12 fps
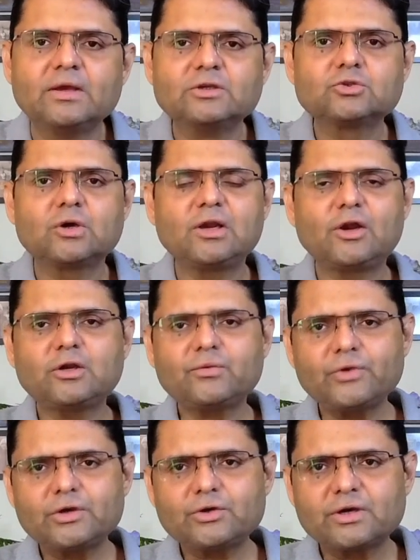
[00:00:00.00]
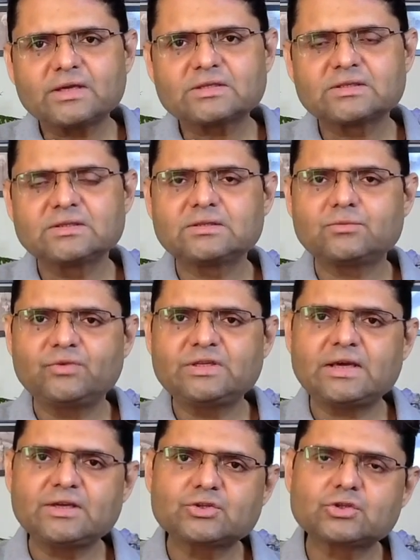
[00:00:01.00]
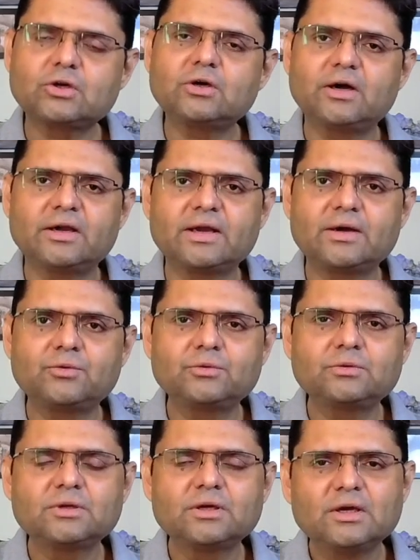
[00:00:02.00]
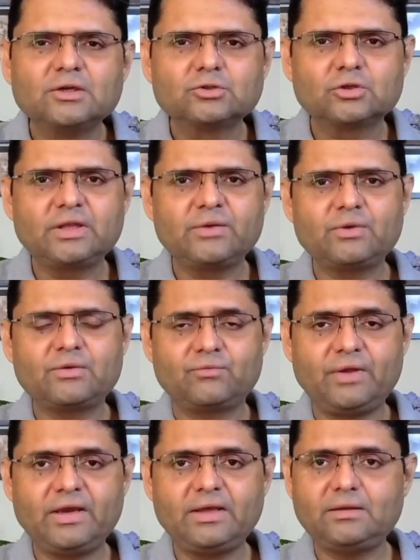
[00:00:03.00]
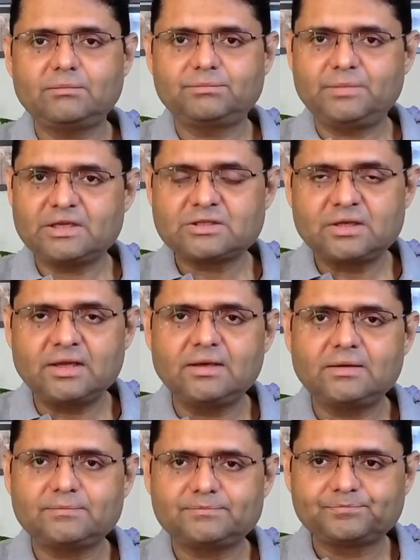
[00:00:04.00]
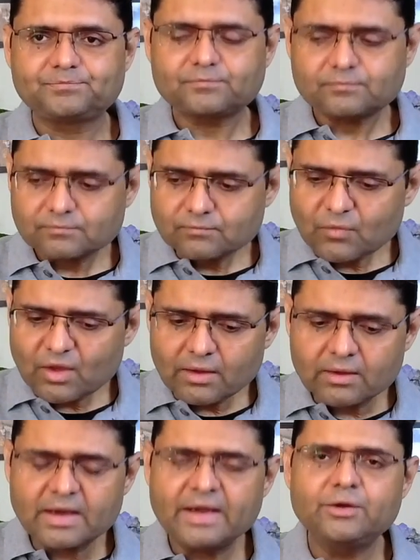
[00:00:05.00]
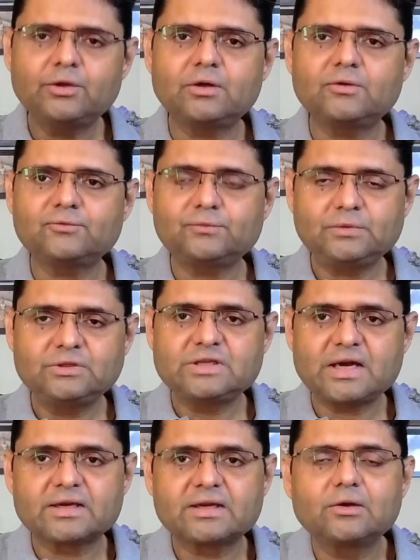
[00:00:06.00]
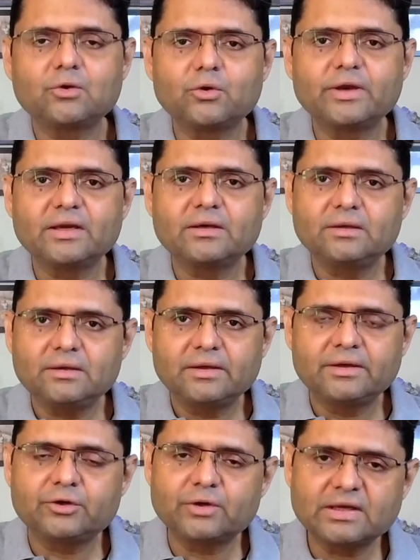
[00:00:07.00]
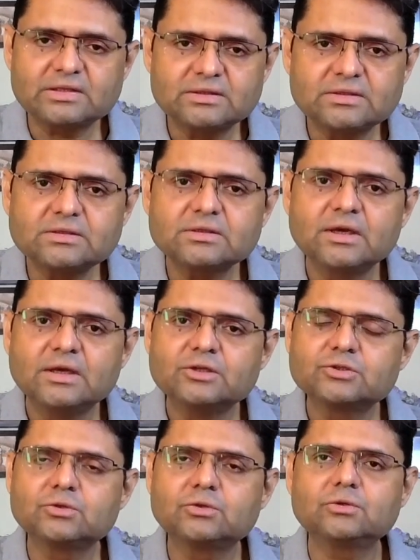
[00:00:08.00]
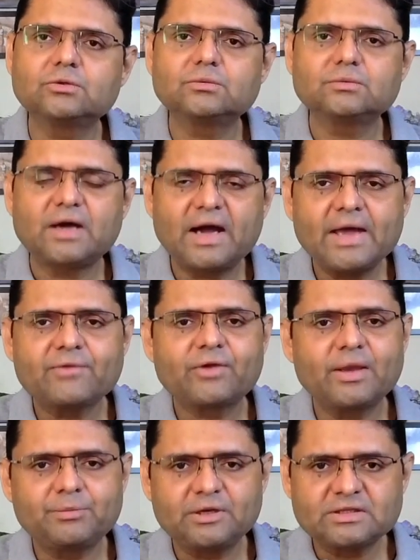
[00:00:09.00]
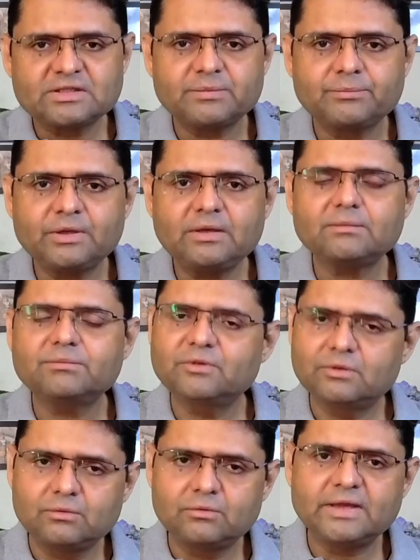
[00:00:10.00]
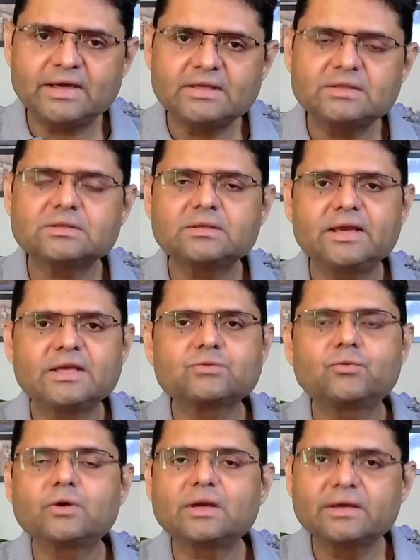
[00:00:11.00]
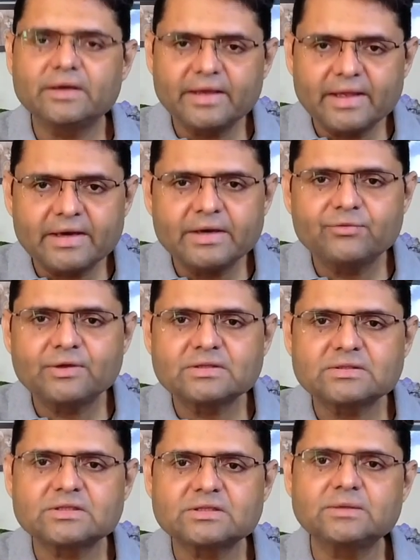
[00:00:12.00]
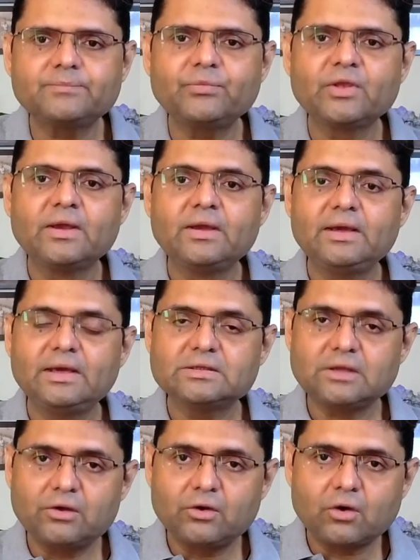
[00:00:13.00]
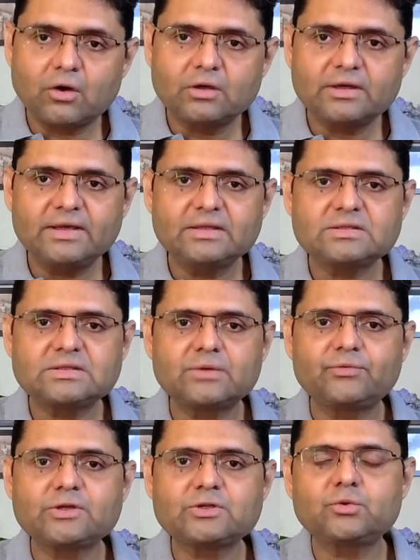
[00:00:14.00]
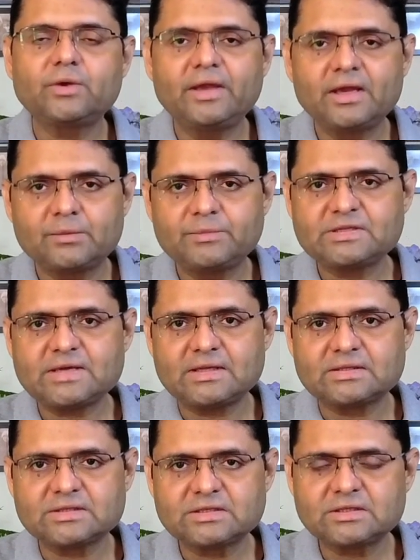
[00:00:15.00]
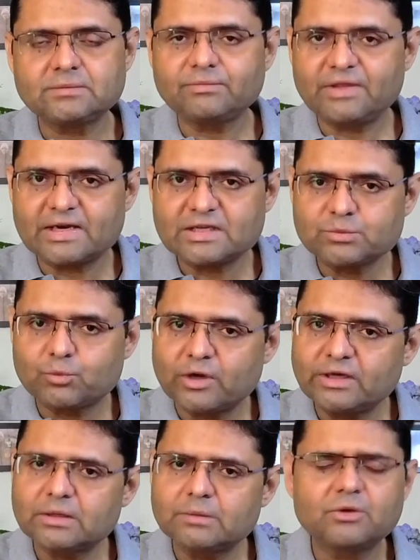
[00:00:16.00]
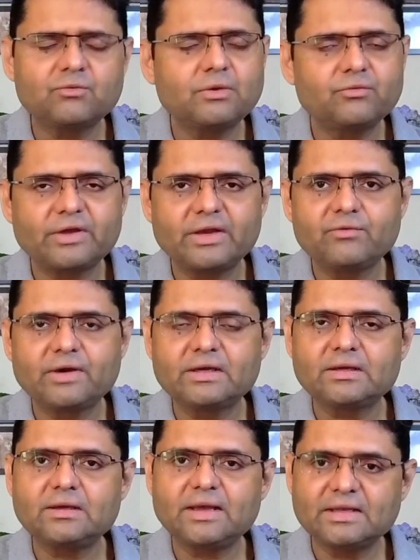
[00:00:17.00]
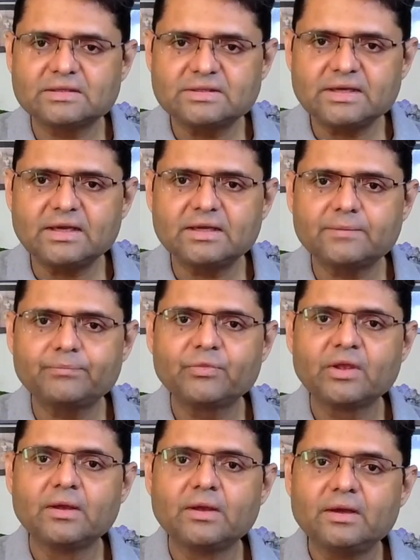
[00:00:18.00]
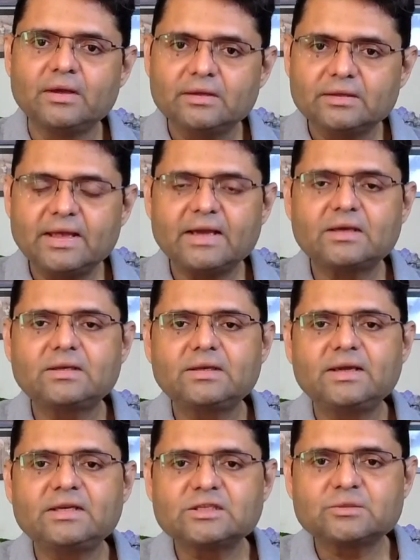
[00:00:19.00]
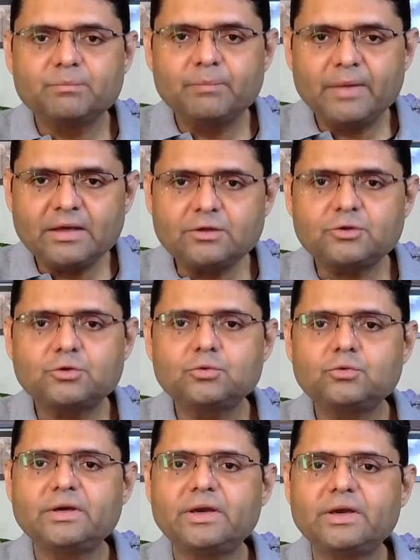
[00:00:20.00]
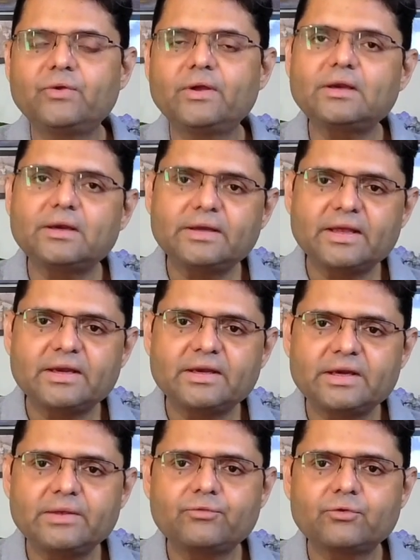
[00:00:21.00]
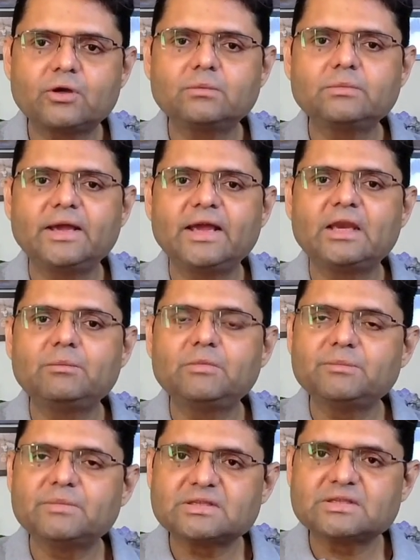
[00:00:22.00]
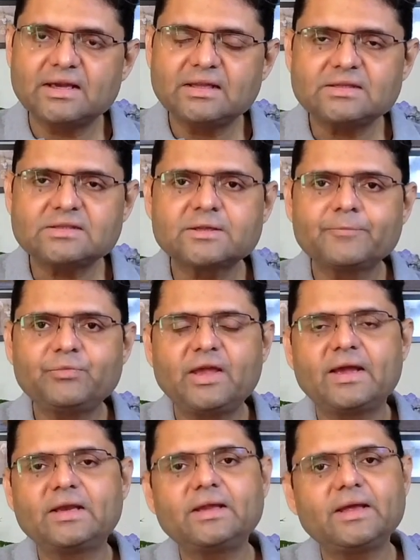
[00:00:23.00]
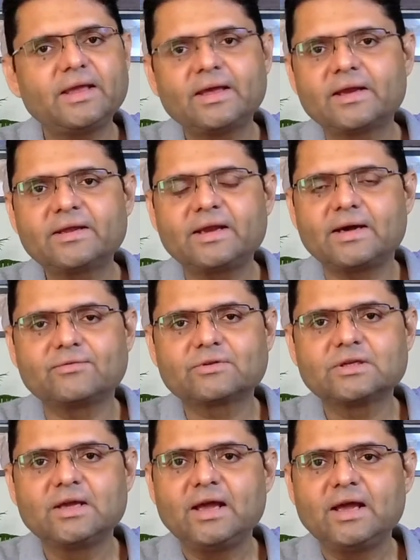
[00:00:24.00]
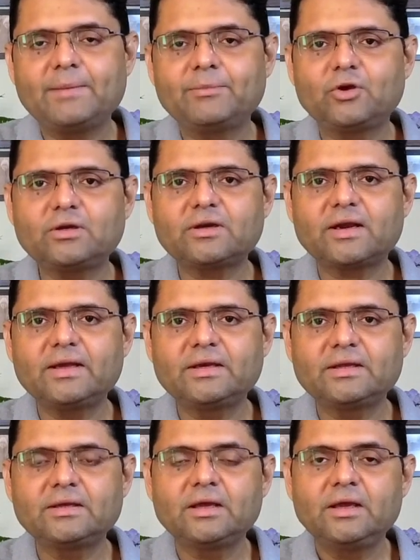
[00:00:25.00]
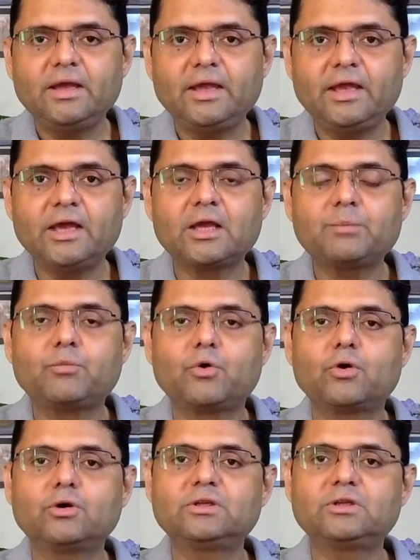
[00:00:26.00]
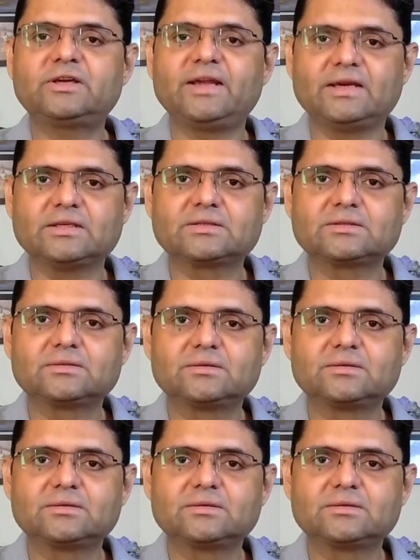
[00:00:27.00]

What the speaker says: So a lot of introduction which I saw around, so they were very still kind of jargon loaded introductions. So I have kept it simple. That is, S-400 air defense system is a long range surface to air missile system. That is point number one, very vital. And second, that it is meant to defend a territory from enemy missiles and aircraft. I'm not writing airborne threats.